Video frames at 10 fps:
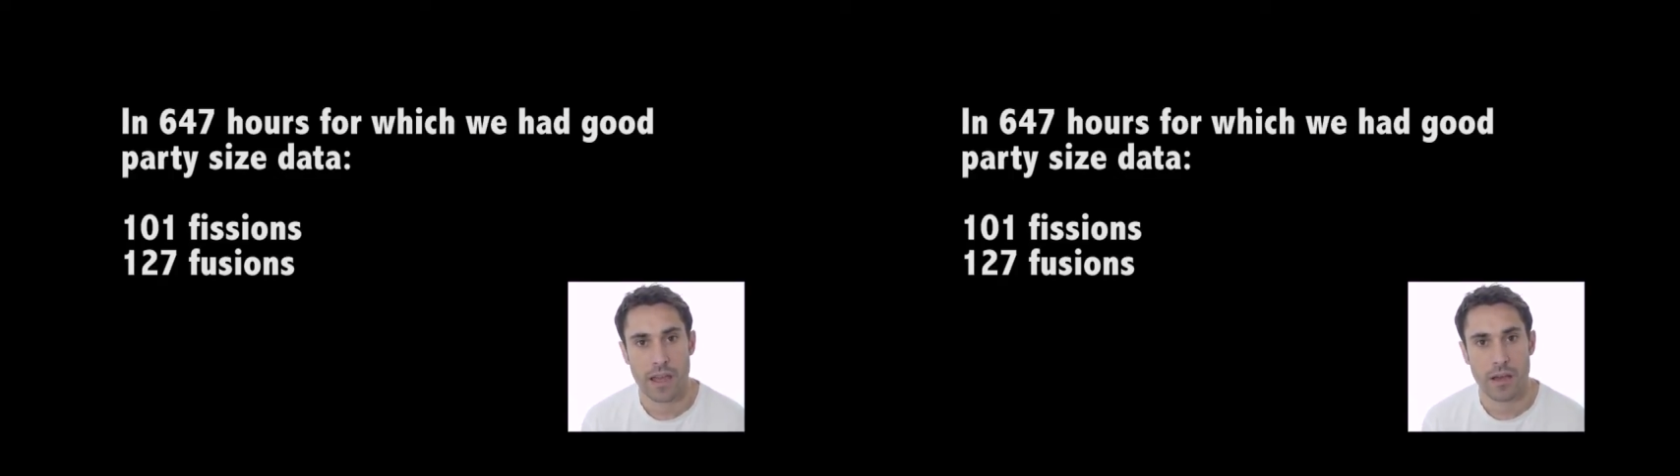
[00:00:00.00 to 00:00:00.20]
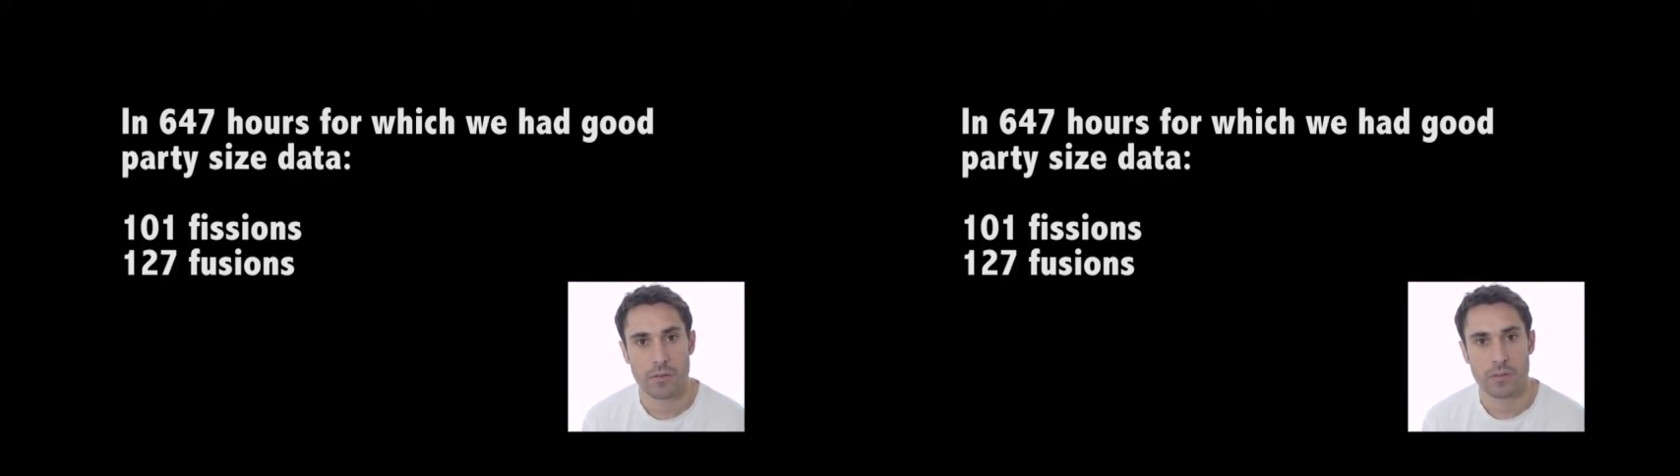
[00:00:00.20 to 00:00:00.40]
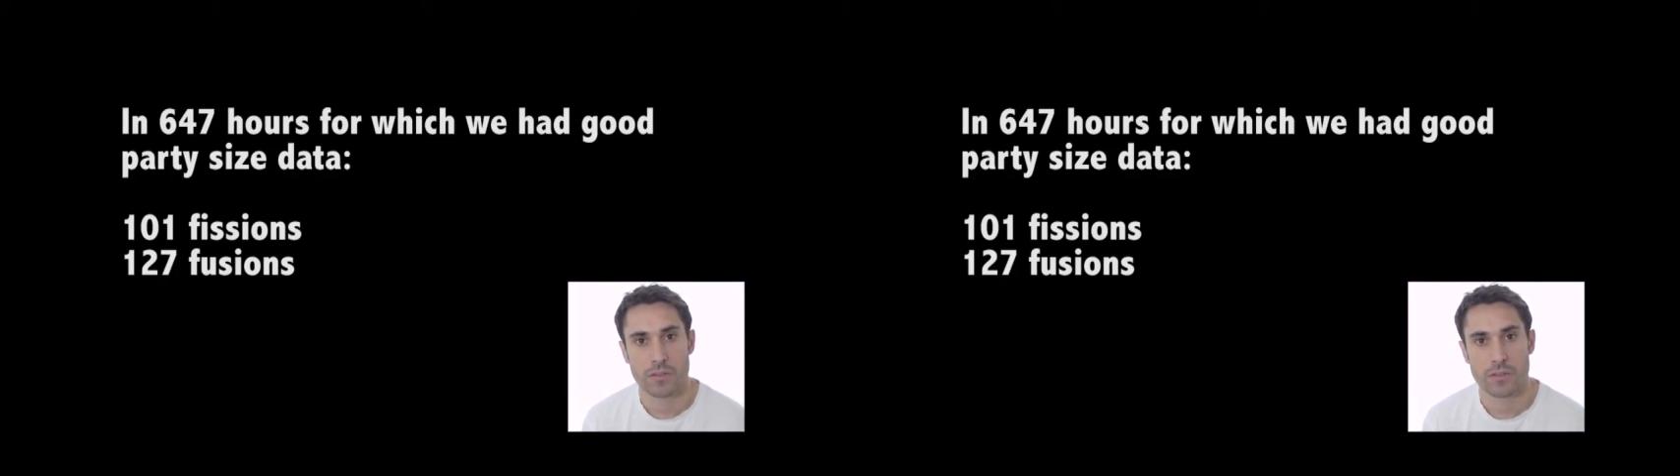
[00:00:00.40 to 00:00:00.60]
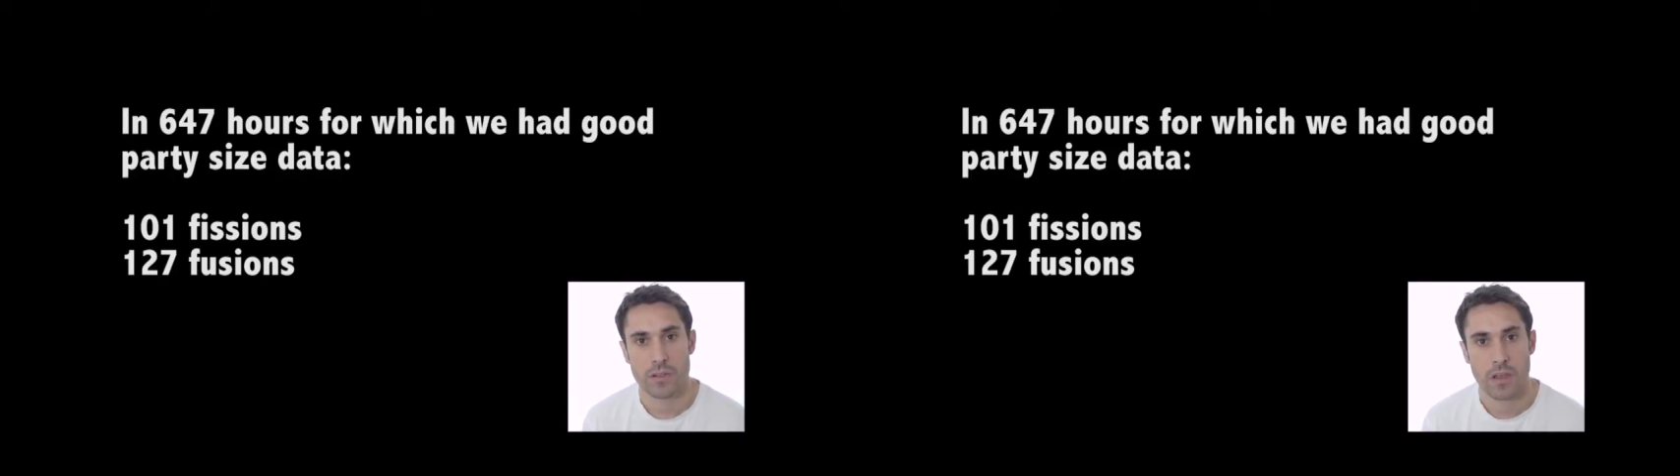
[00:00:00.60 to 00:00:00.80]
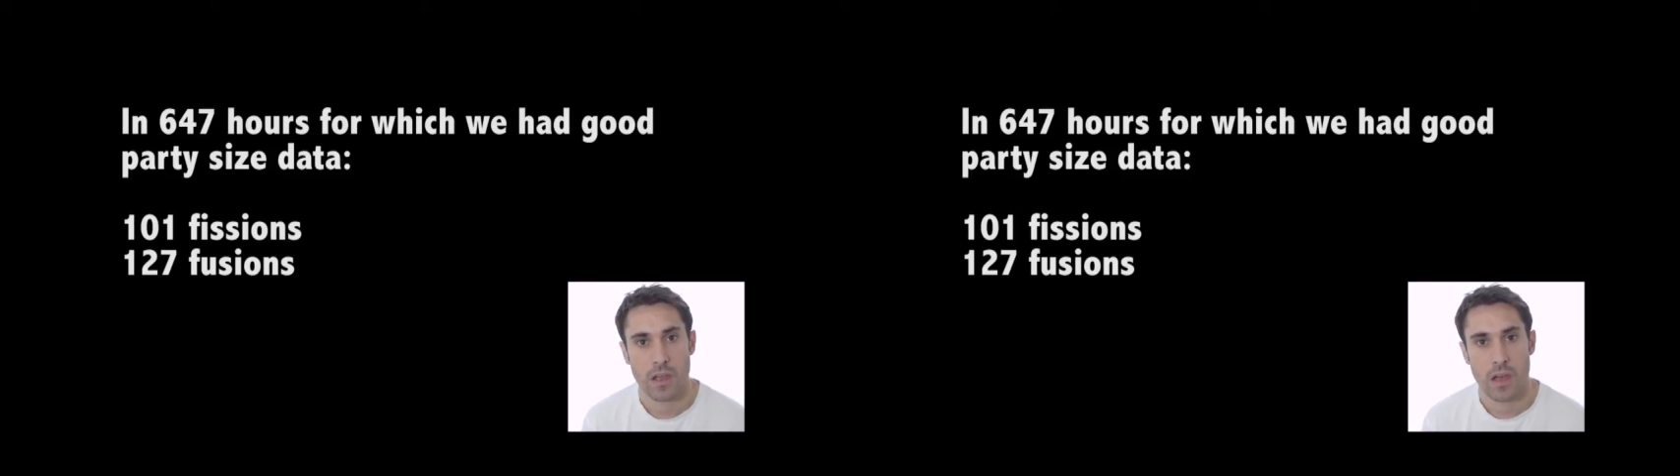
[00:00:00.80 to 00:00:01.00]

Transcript: hours